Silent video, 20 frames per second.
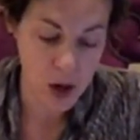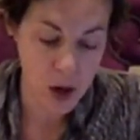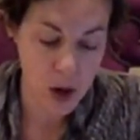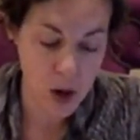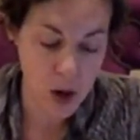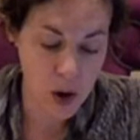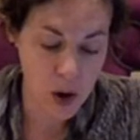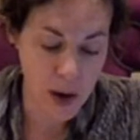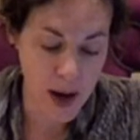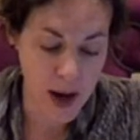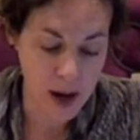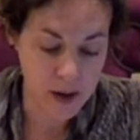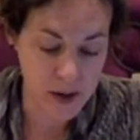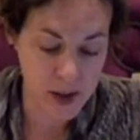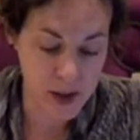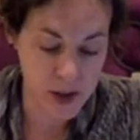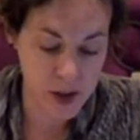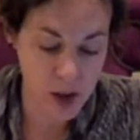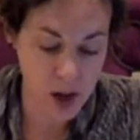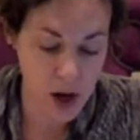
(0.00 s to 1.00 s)
oh, how
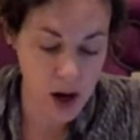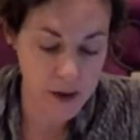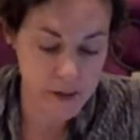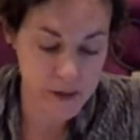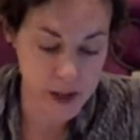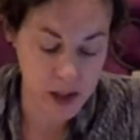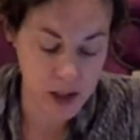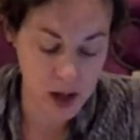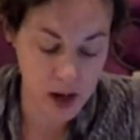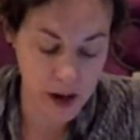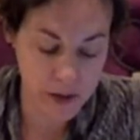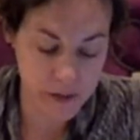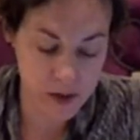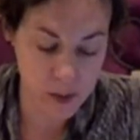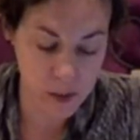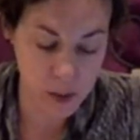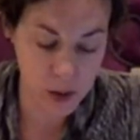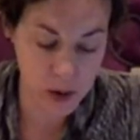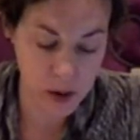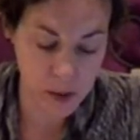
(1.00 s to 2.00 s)
soft and
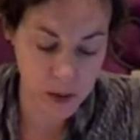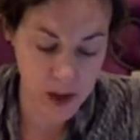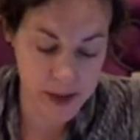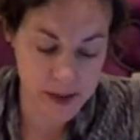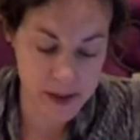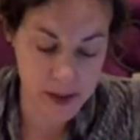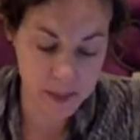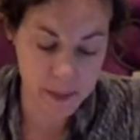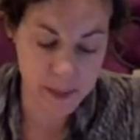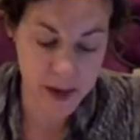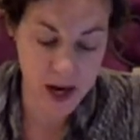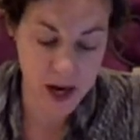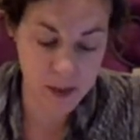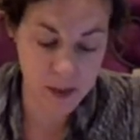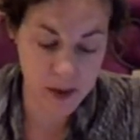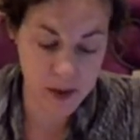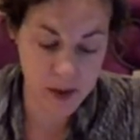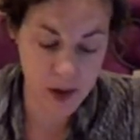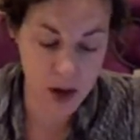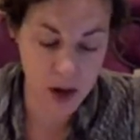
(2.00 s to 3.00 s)
comfortable it was compared
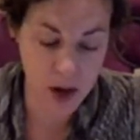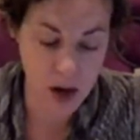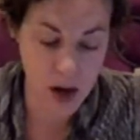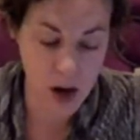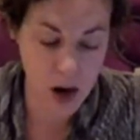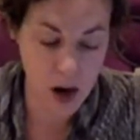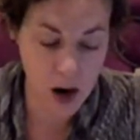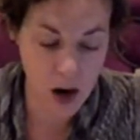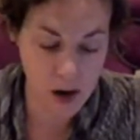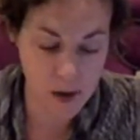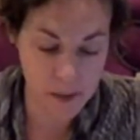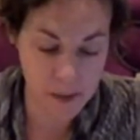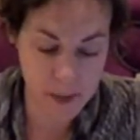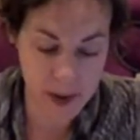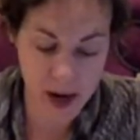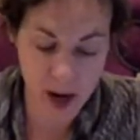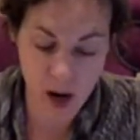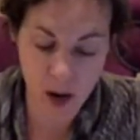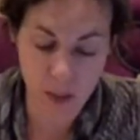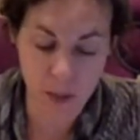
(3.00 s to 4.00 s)
with the hard,
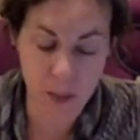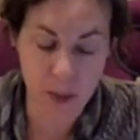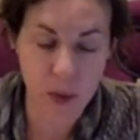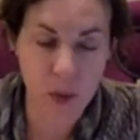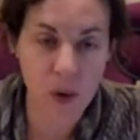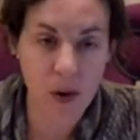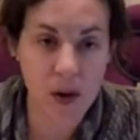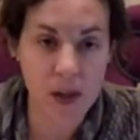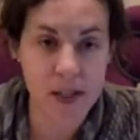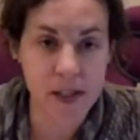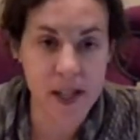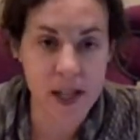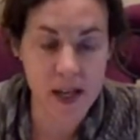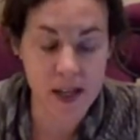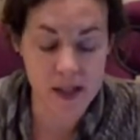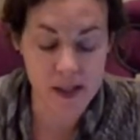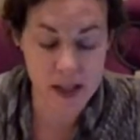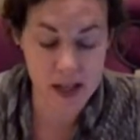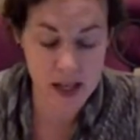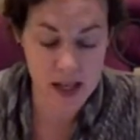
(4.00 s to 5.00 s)
bare boards that
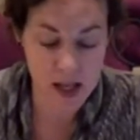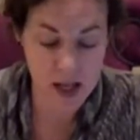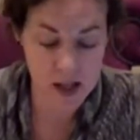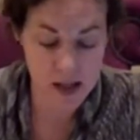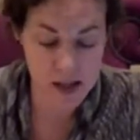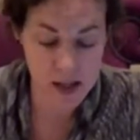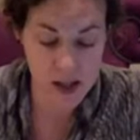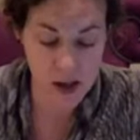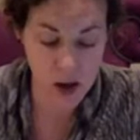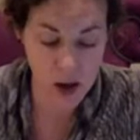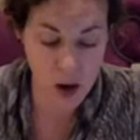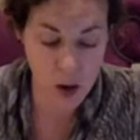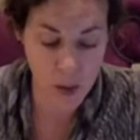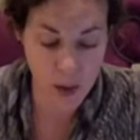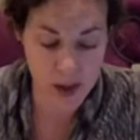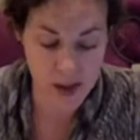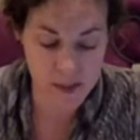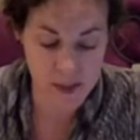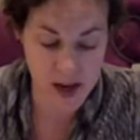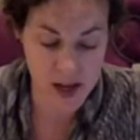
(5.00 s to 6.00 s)
his aunts had
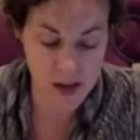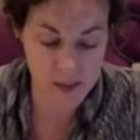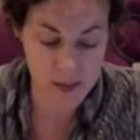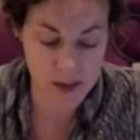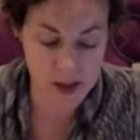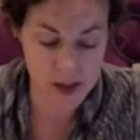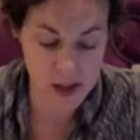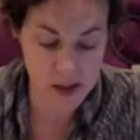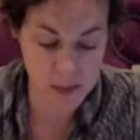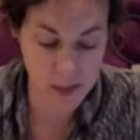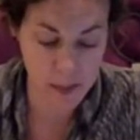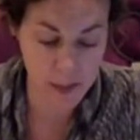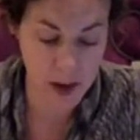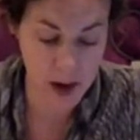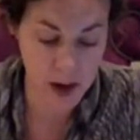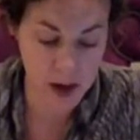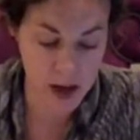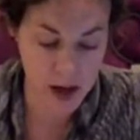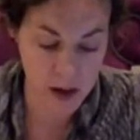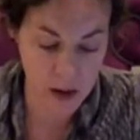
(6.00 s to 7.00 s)
always made him sleep
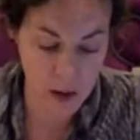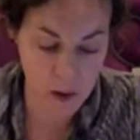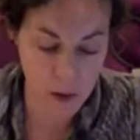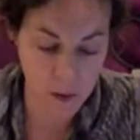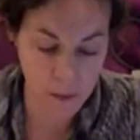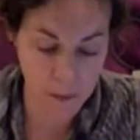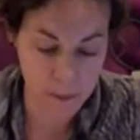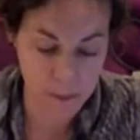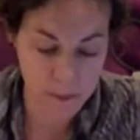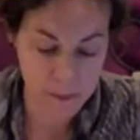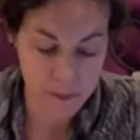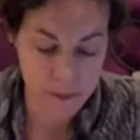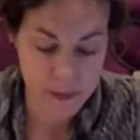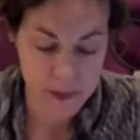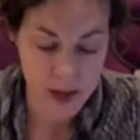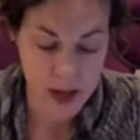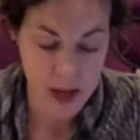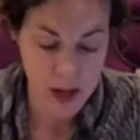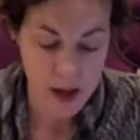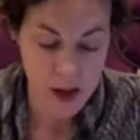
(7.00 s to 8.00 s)
upon at home.
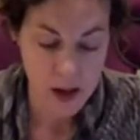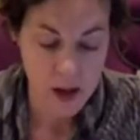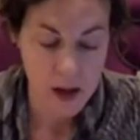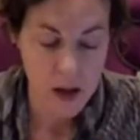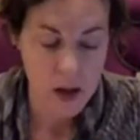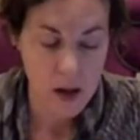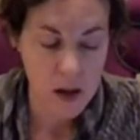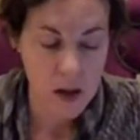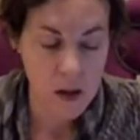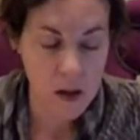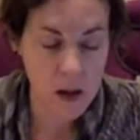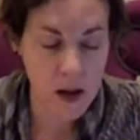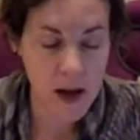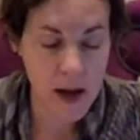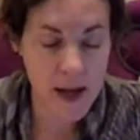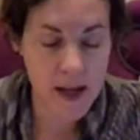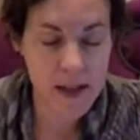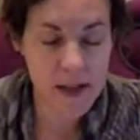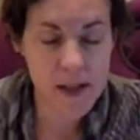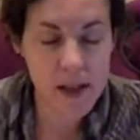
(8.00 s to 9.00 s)

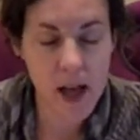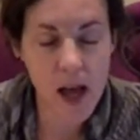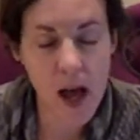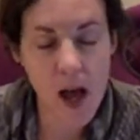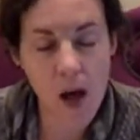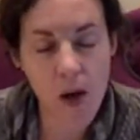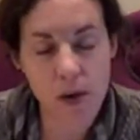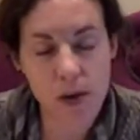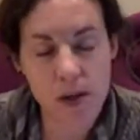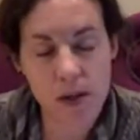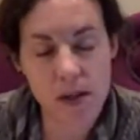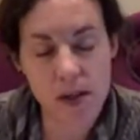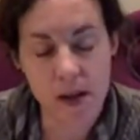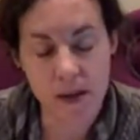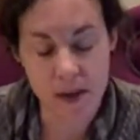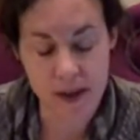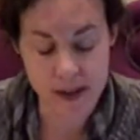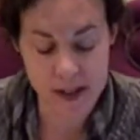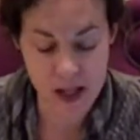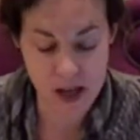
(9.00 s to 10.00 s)
Lights out, said
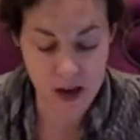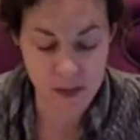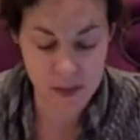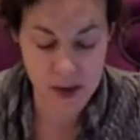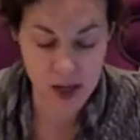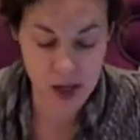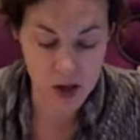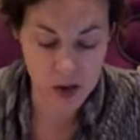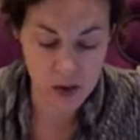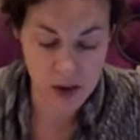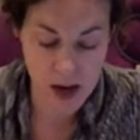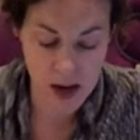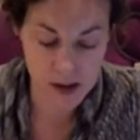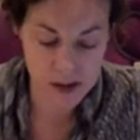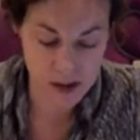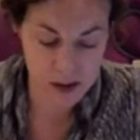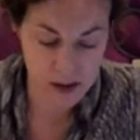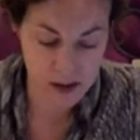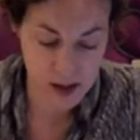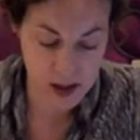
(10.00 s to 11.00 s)
the centipede
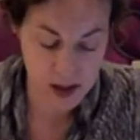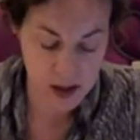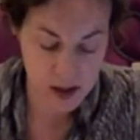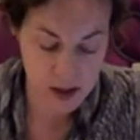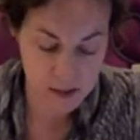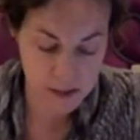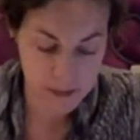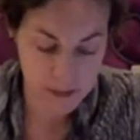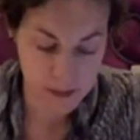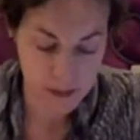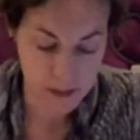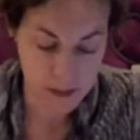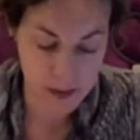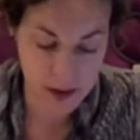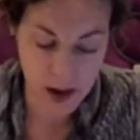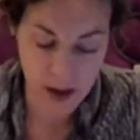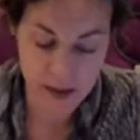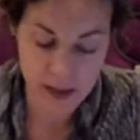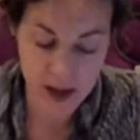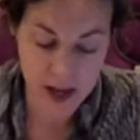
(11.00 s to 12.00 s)
drowsily.
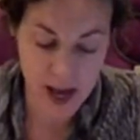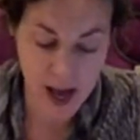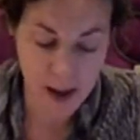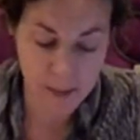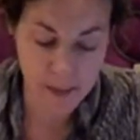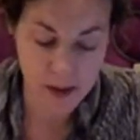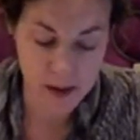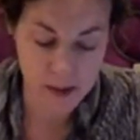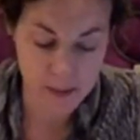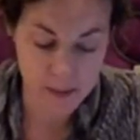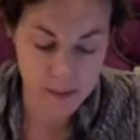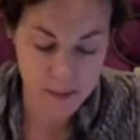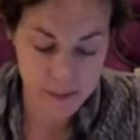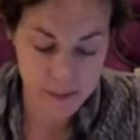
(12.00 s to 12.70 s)
Nothing happened.